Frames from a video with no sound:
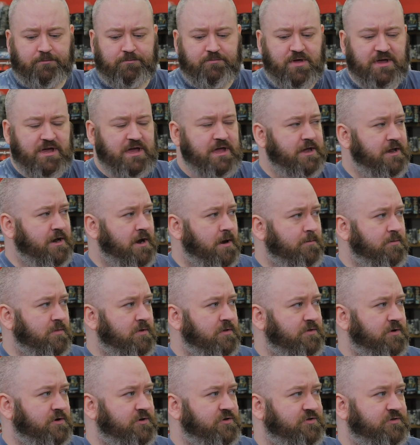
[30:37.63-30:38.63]
picking it up,
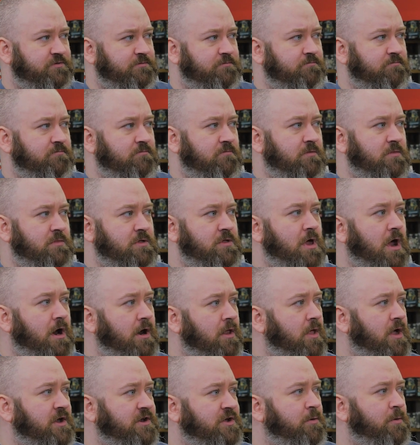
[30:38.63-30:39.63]
there's not a lot